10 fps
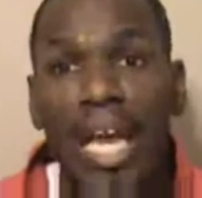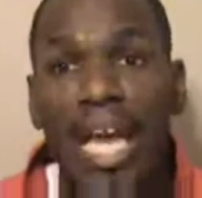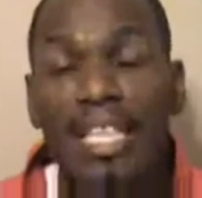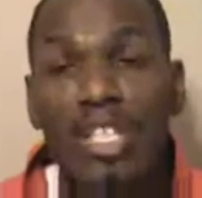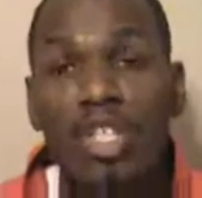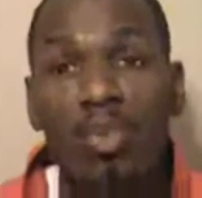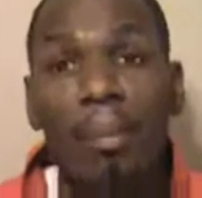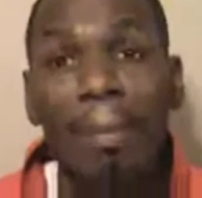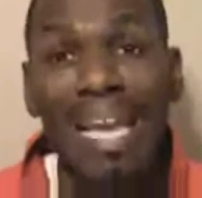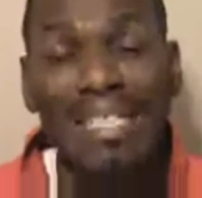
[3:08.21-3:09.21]
And this is
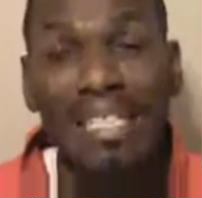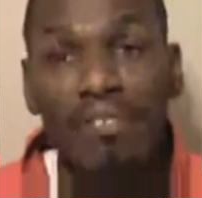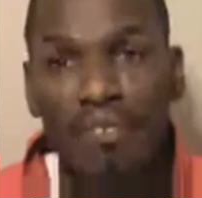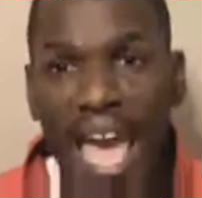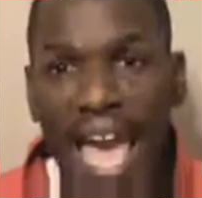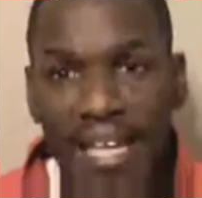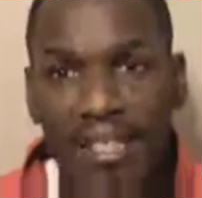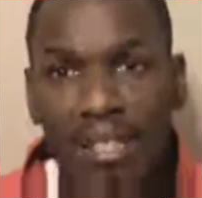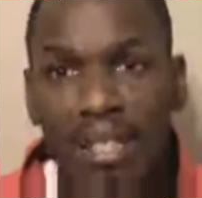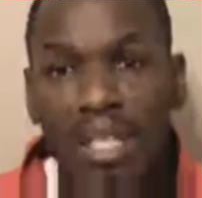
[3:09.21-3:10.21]
what makes it fact.